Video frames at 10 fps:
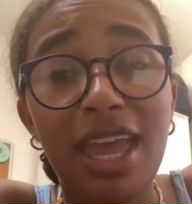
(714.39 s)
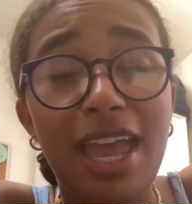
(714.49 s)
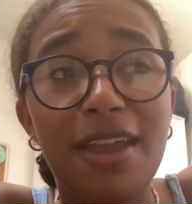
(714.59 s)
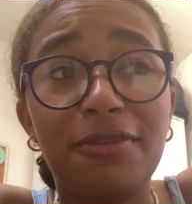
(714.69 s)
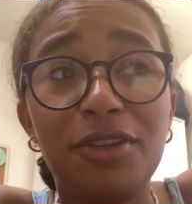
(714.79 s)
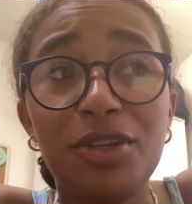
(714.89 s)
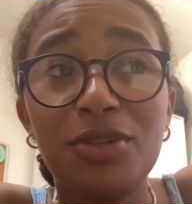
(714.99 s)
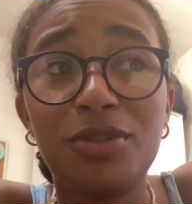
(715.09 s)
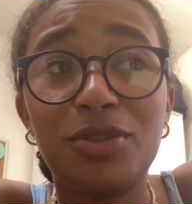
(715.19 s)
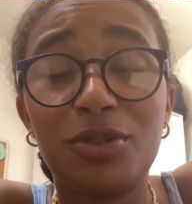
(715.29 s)
If
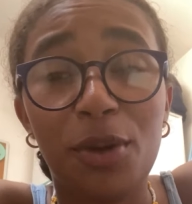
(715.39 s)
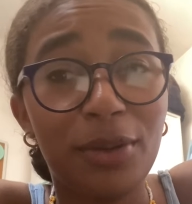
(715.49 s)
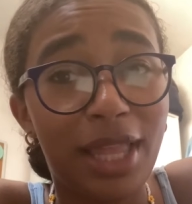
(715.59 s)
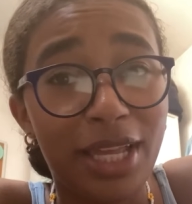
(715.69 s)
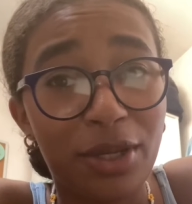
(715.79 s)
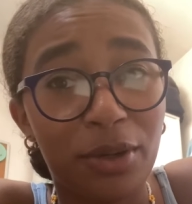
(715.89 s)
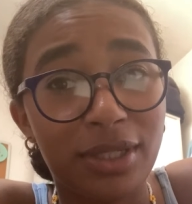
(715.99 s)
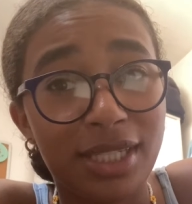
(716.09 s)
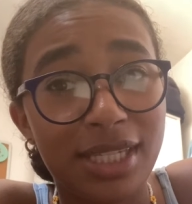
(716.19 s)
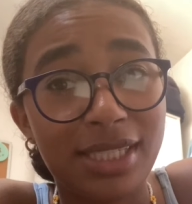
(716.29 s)
you don't like going
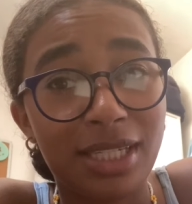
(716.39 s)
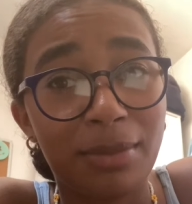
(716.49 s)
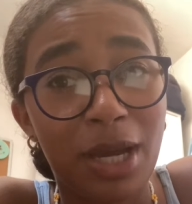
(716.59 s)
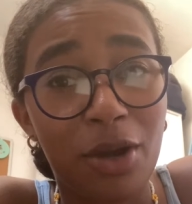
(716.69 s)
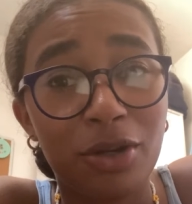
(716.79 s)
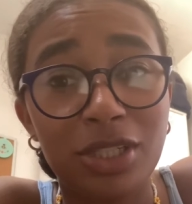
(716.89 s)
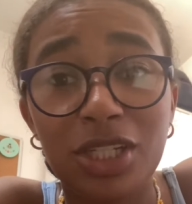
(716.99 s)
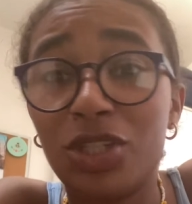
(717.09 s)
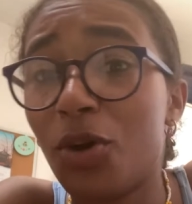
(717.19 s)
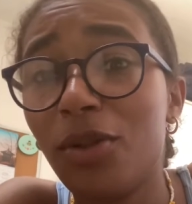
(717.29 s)
to the cinema or
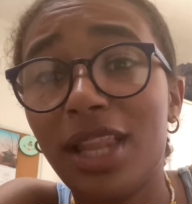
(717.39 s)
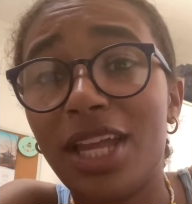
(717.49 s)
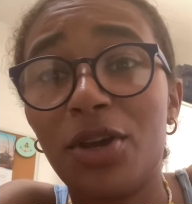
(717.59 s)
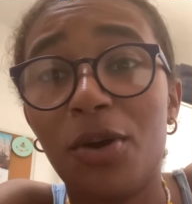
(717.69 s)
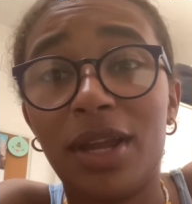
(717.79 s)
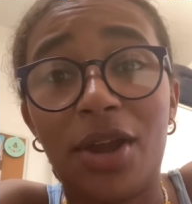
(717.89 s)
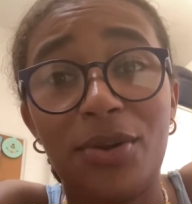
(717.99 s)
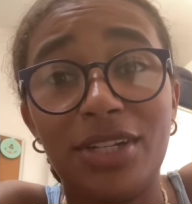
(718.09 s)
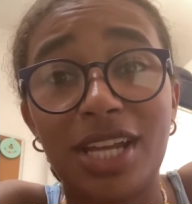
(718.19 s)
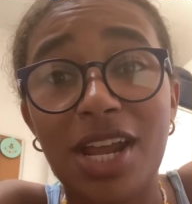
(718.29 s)
just don't like going out
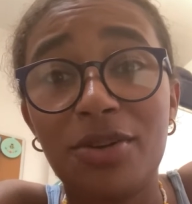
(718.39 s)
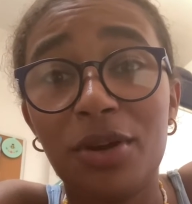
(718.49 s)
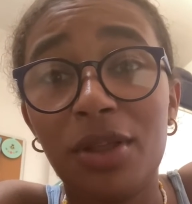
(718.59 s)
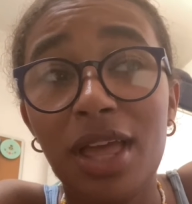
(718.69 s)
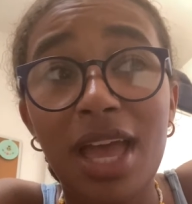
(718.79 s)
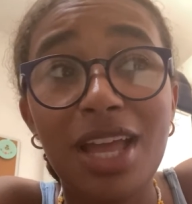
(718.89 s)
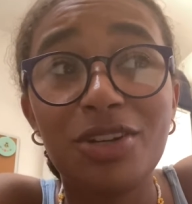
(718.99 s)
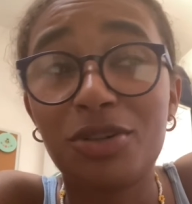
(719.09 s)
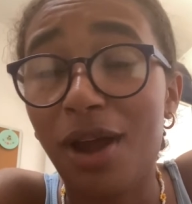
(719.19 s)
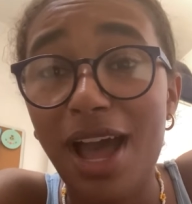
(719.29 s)
in general,
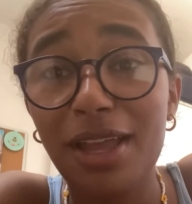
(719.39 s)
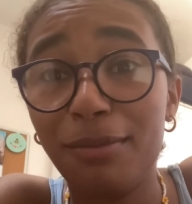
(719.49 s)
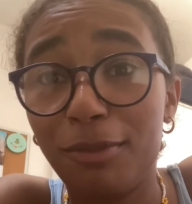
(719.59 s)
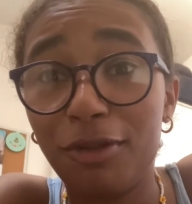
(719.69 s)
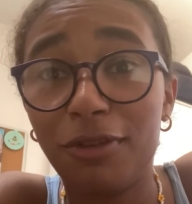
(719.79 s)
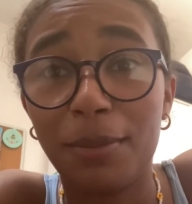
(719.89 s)
try a movie